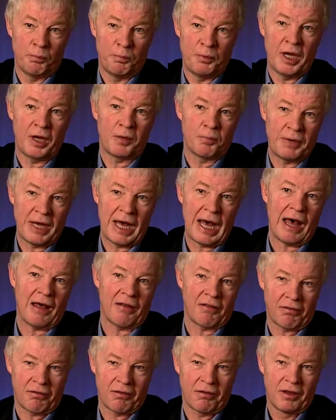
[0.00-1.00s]
big
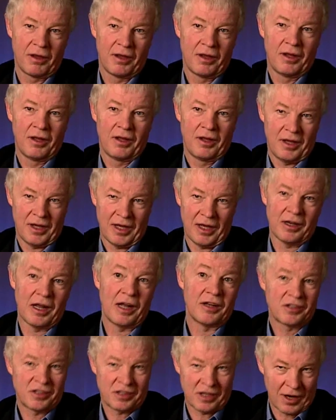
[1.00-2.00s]
bath
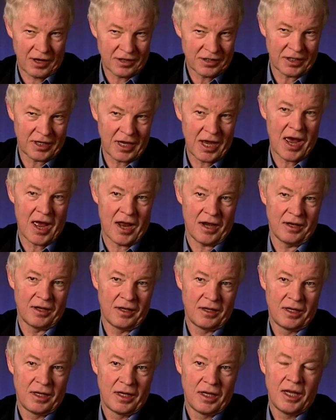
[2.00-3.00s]
and start again.
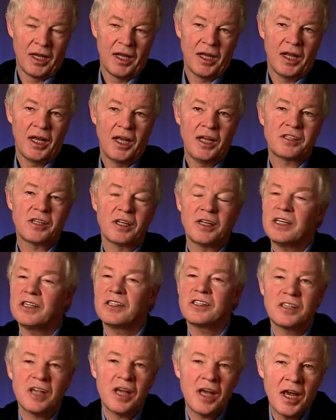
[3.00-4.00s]
It's an
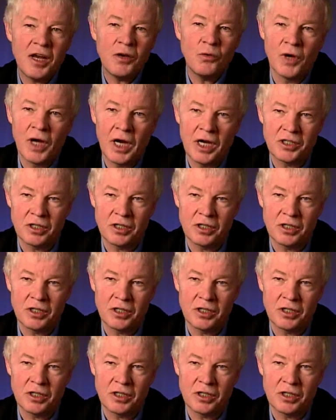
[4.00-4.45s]
insane way